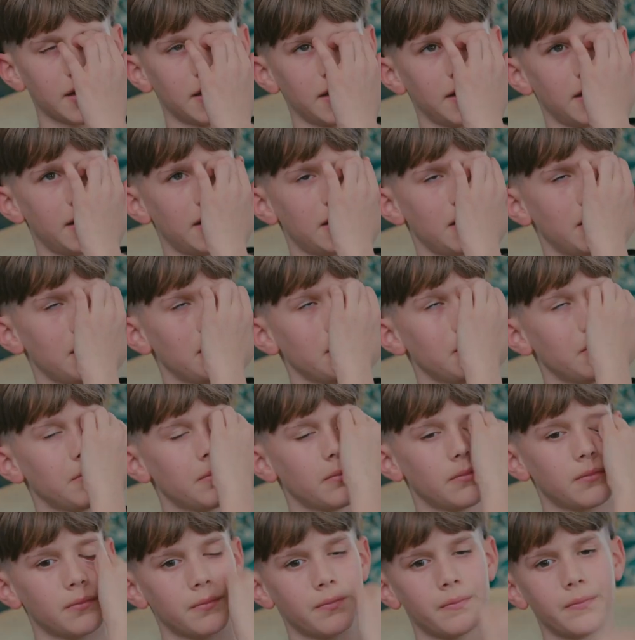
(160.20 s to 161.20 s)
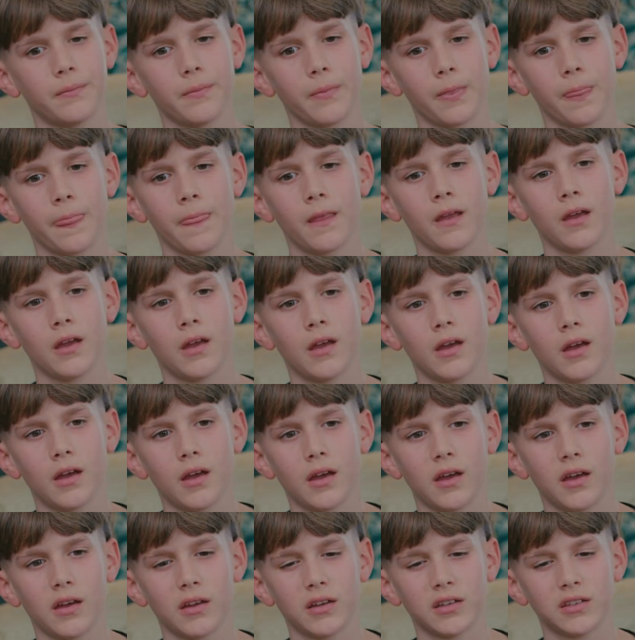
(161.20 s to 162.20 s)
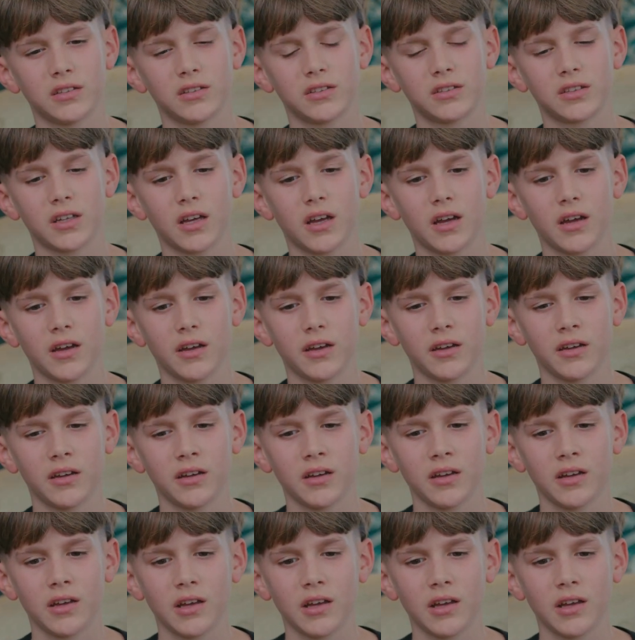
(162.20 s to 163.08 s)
I am. And